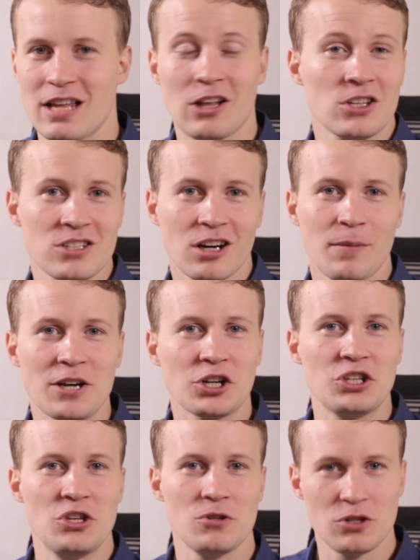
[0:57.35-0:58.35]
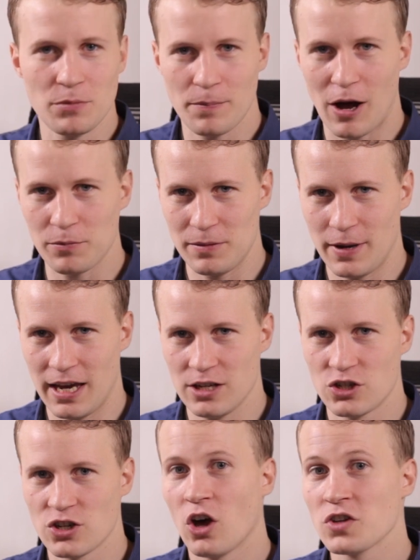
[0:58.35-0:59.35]
Now let's talk about your YouTube About Me
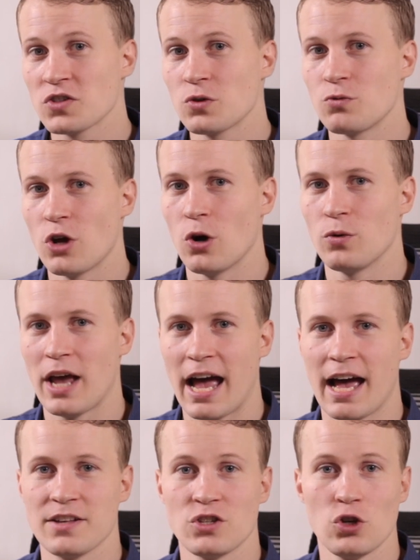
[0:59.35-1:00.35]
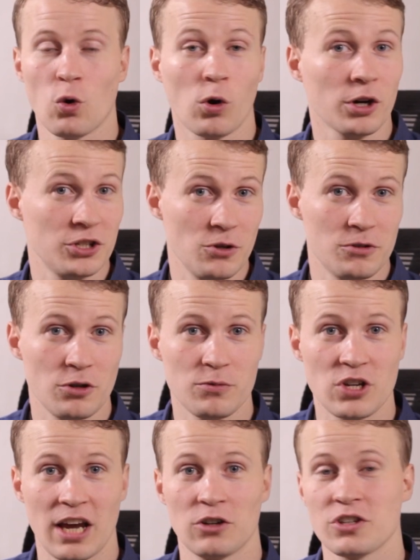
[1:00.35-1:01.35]
page, also known as your YouTube
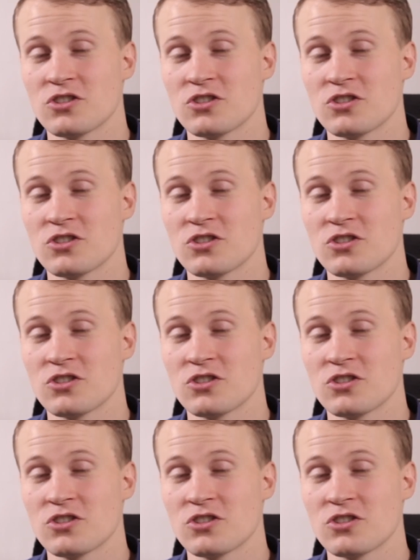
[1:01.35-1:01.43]
channel